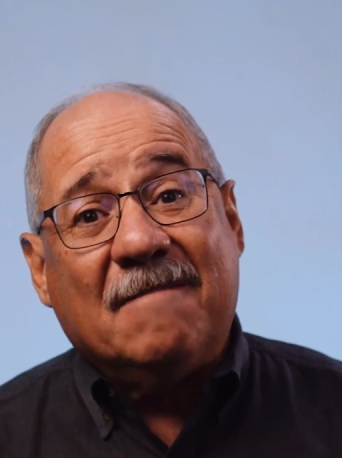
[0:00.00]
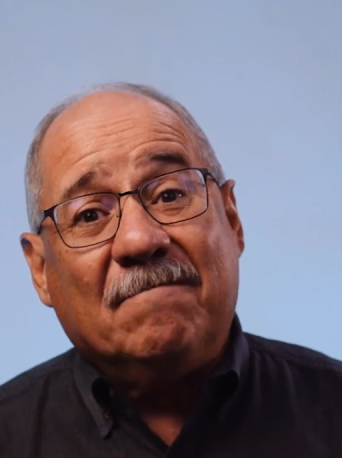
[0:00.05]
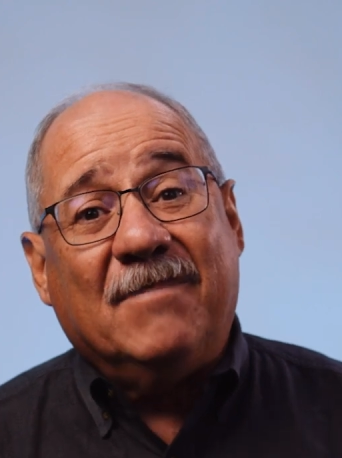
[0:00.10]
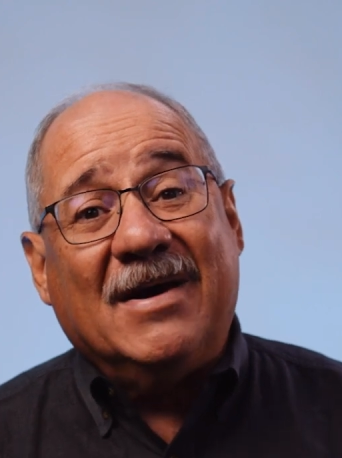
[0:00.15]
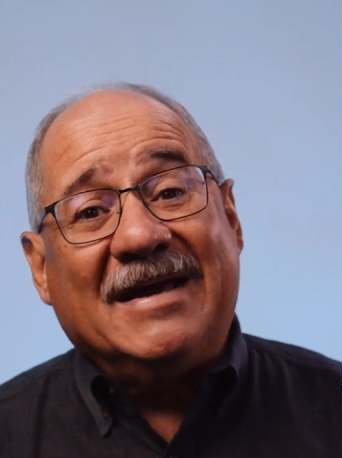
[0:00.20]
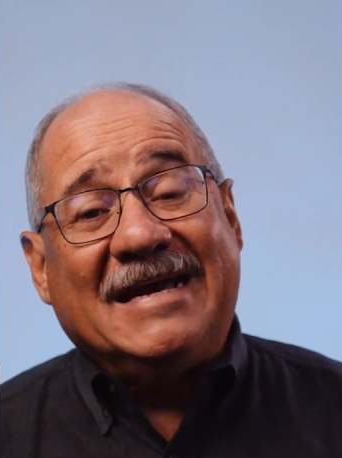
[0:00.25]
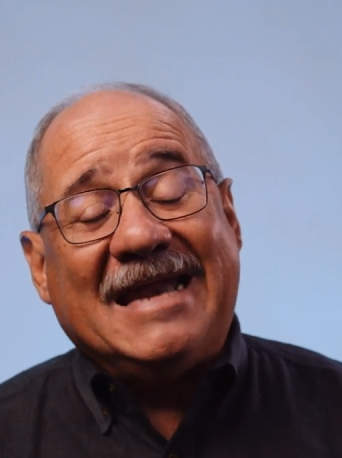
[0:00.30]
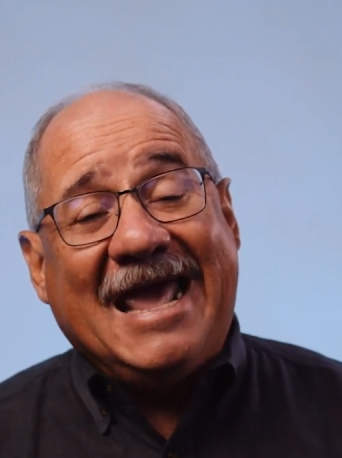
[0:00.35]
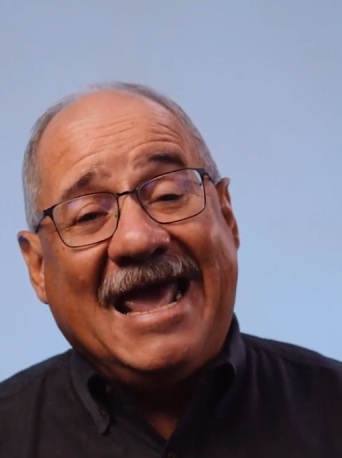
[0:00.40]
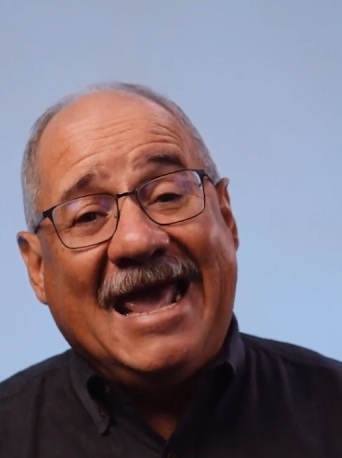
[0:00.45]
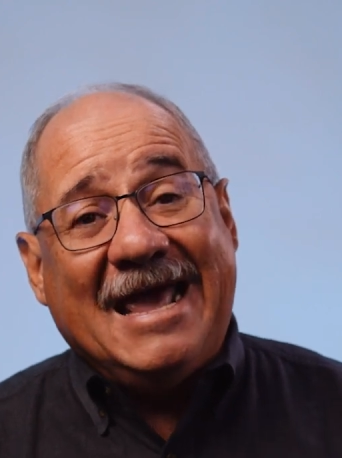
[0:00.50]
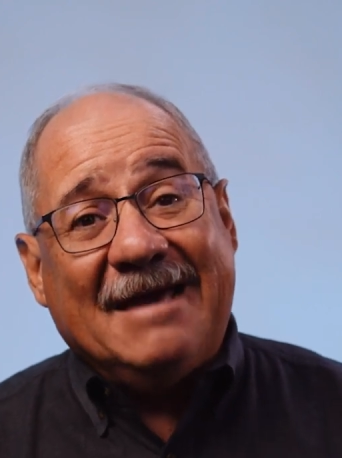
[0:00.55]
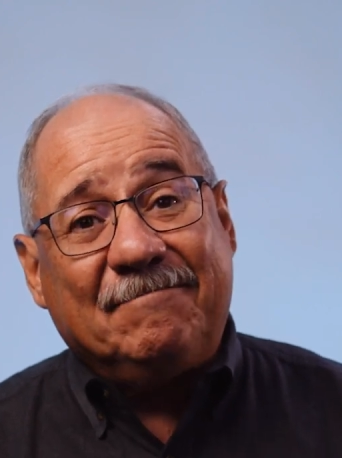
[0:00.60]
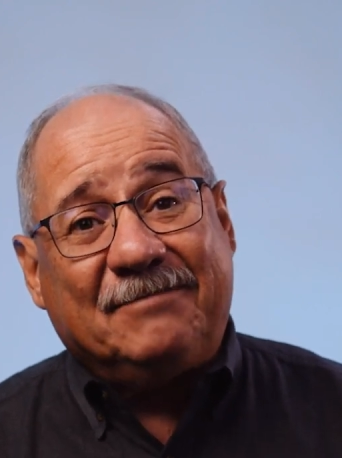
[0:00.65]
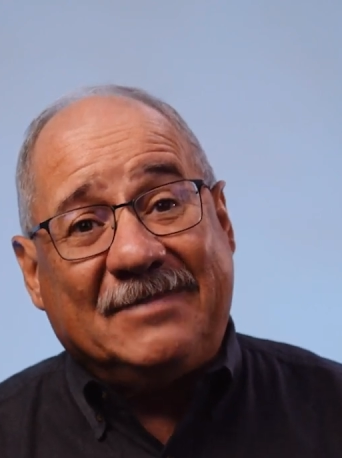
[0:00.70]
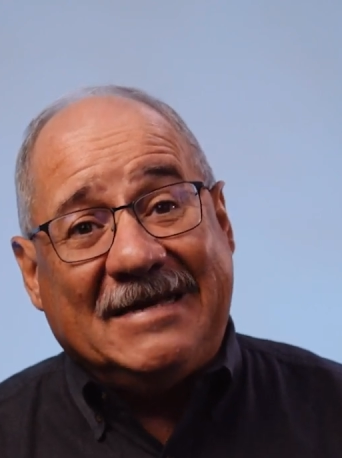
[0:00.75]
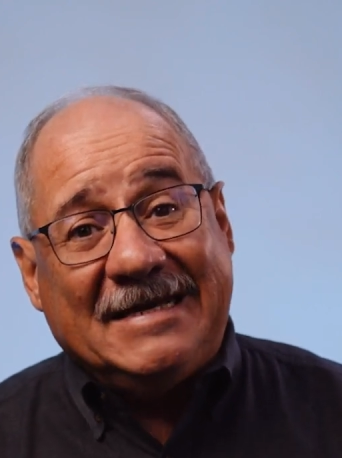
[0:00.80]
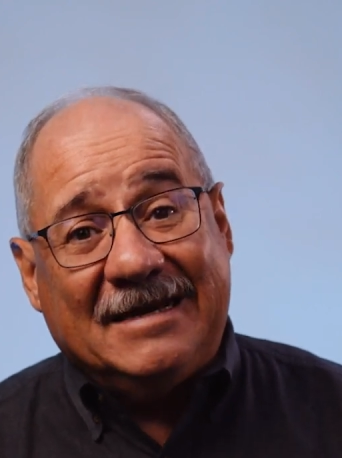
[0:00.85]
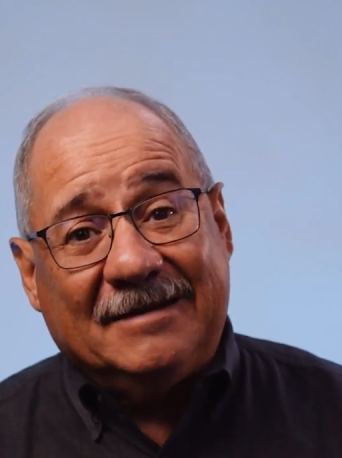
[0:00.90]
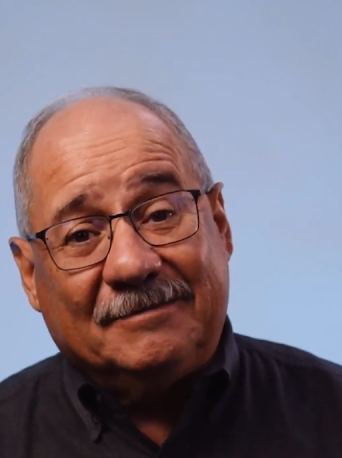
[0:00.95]
but
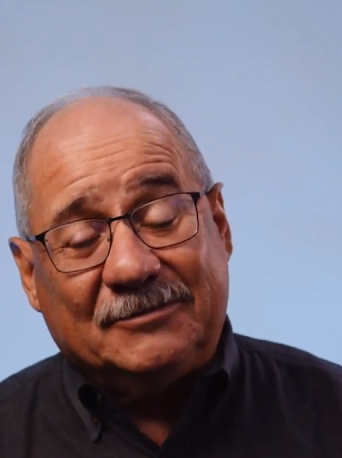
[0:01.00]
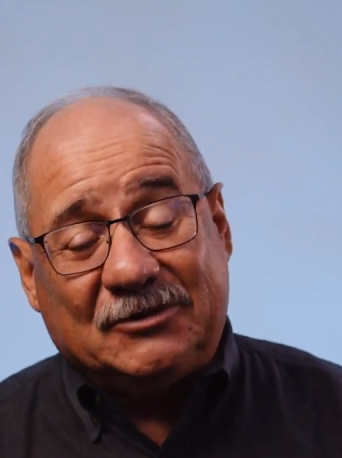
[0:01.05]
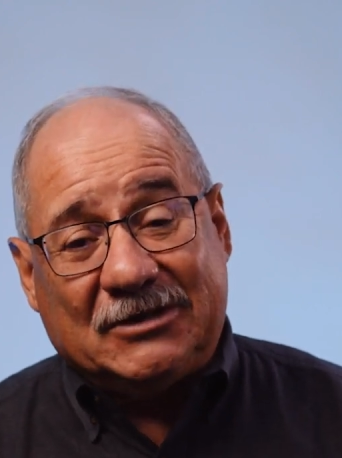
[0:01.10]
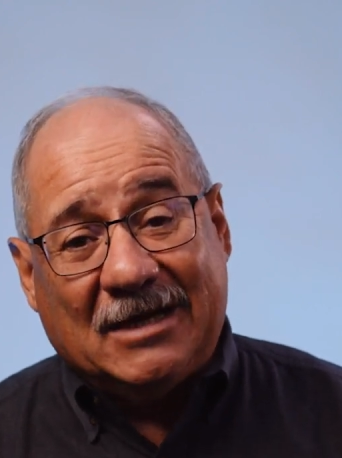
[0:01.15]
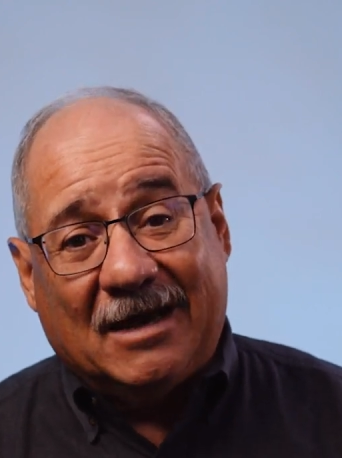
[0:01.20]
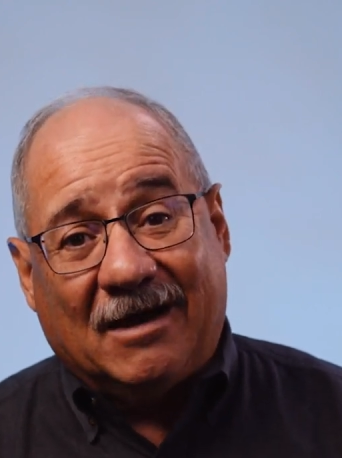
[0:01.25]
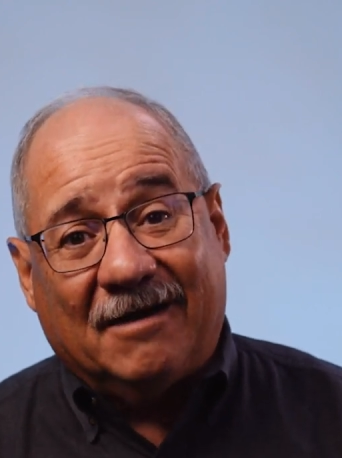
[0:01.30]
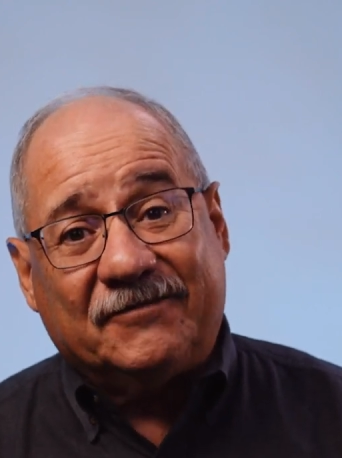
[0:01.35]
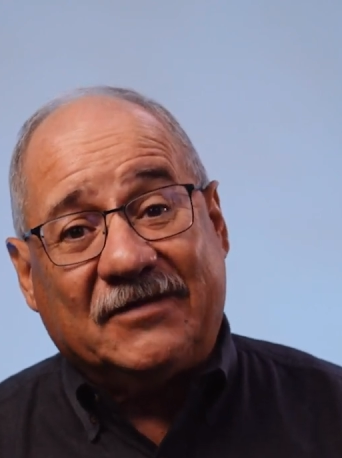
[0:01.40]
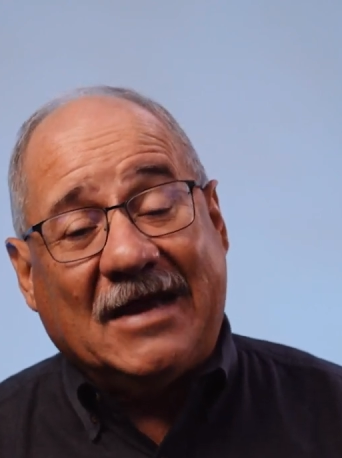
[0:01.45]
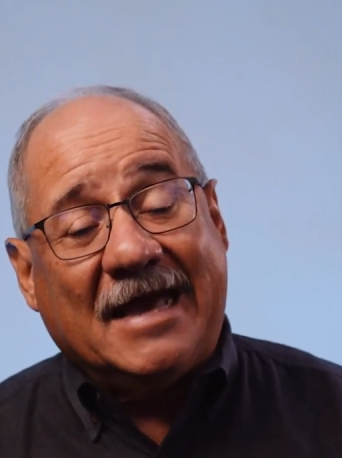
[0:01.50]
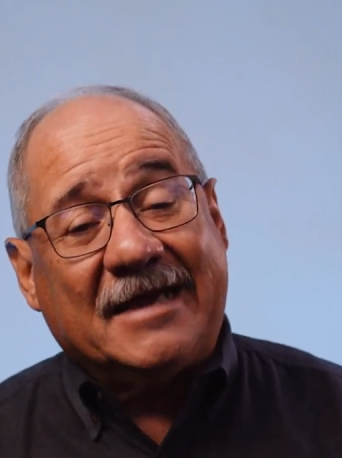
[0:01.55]
emptied himself,